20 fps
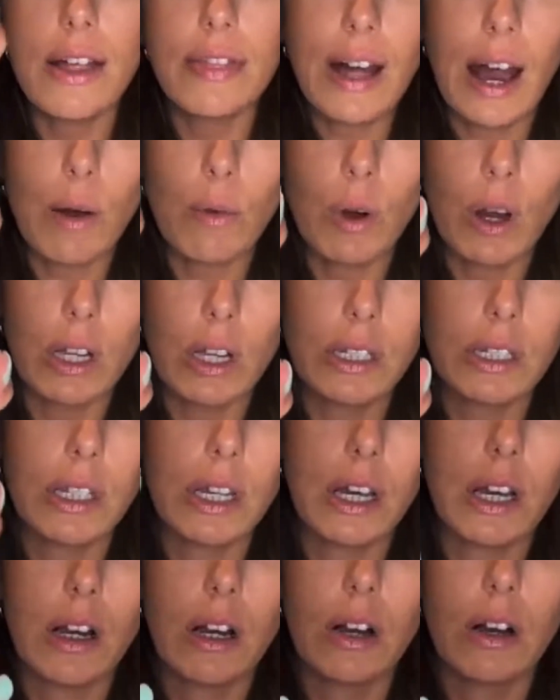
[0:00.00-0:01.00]
that
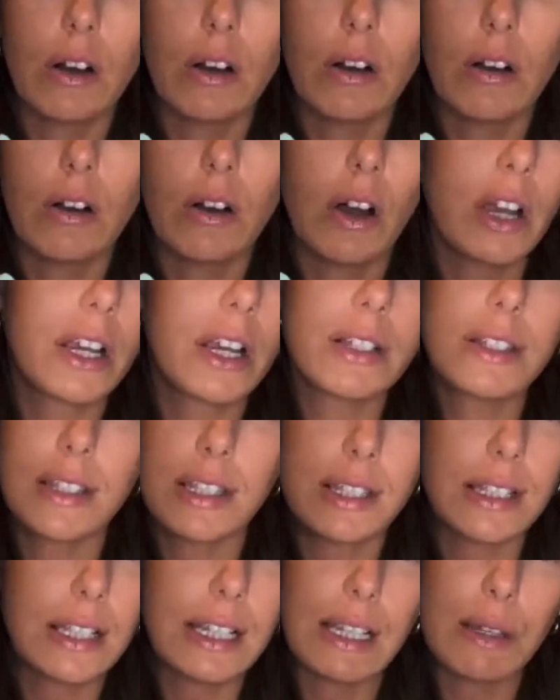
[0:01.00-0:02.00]
one I
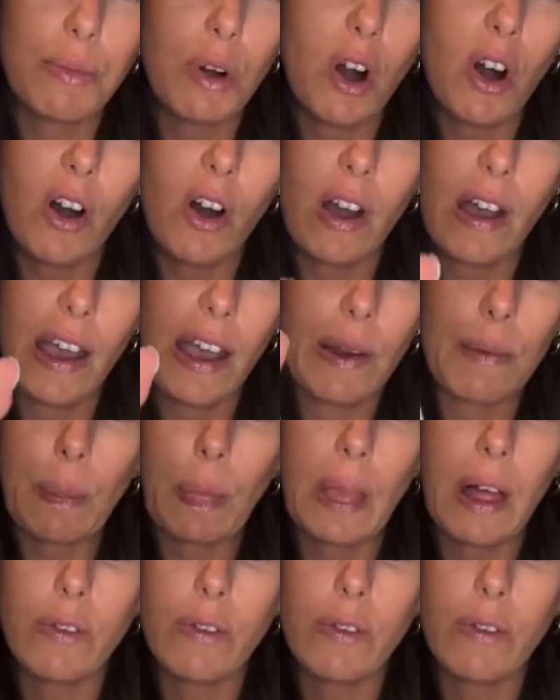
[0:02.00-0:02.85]
consistently buy.